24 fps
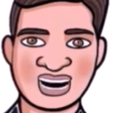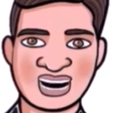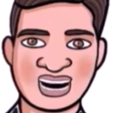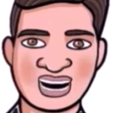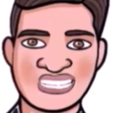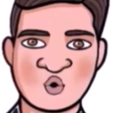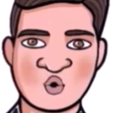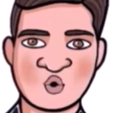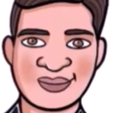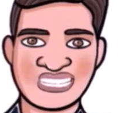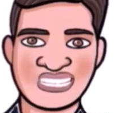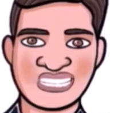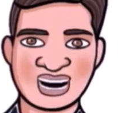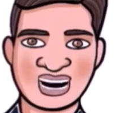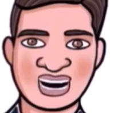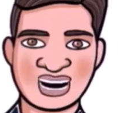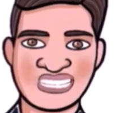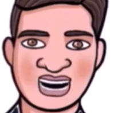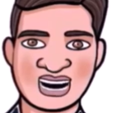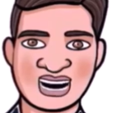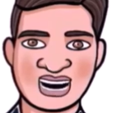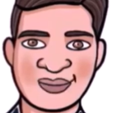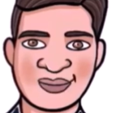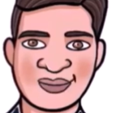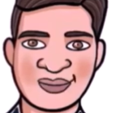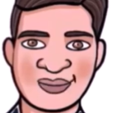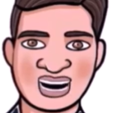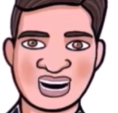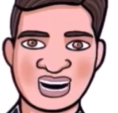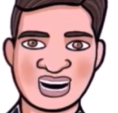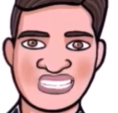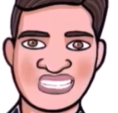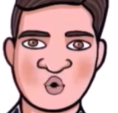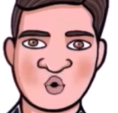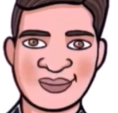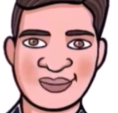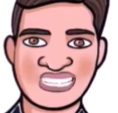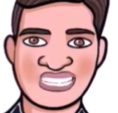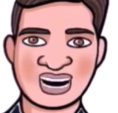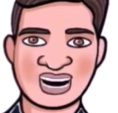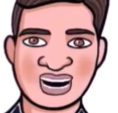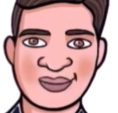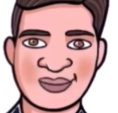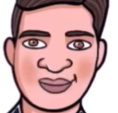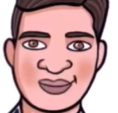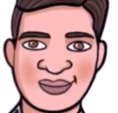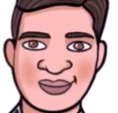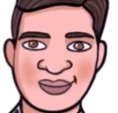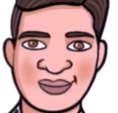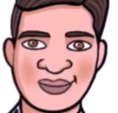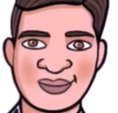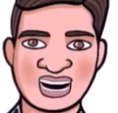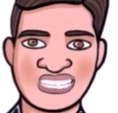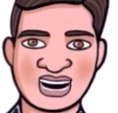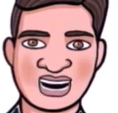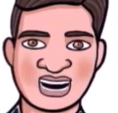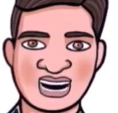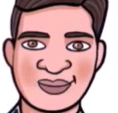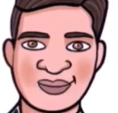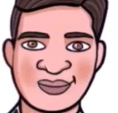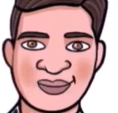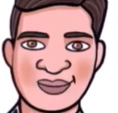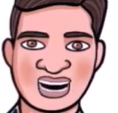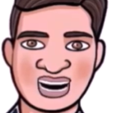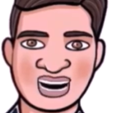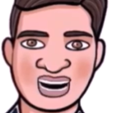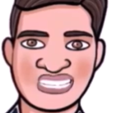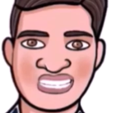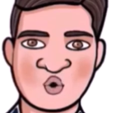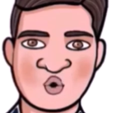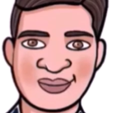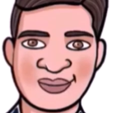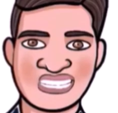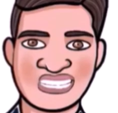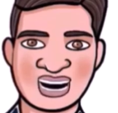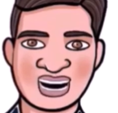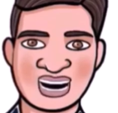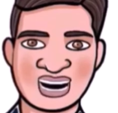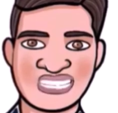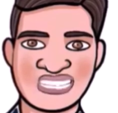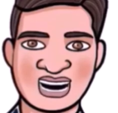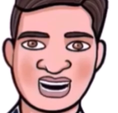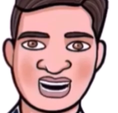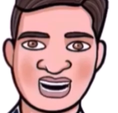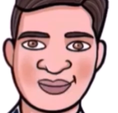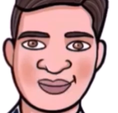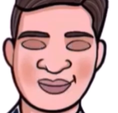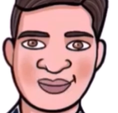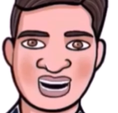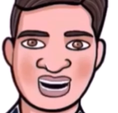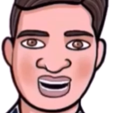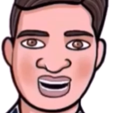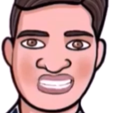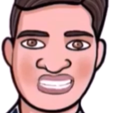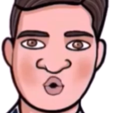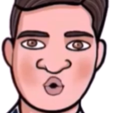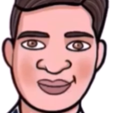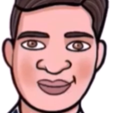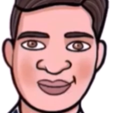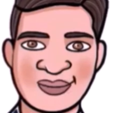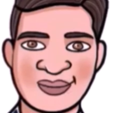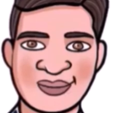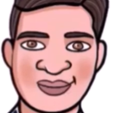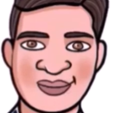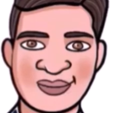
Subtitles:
And newer on the other hand is being clean or tidy.